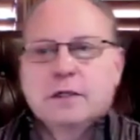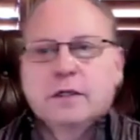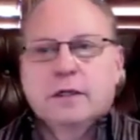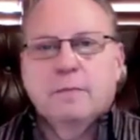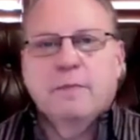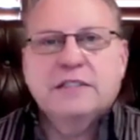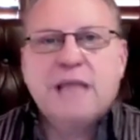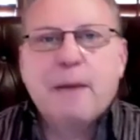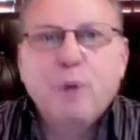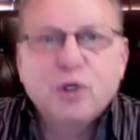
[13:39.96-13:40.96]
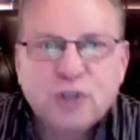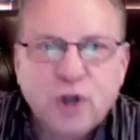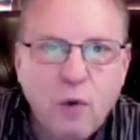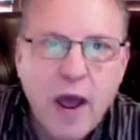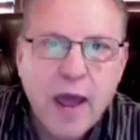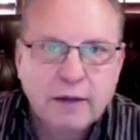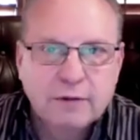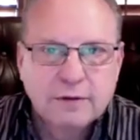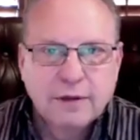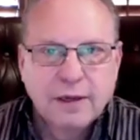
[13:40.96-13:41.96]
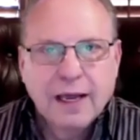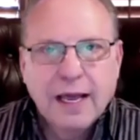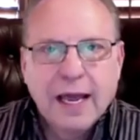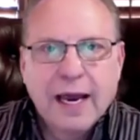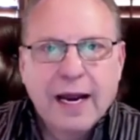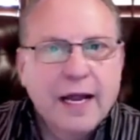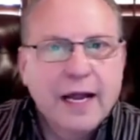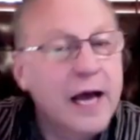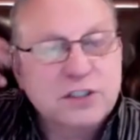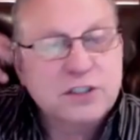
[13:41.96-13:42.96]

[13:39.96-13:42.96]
because I pushed it away, and I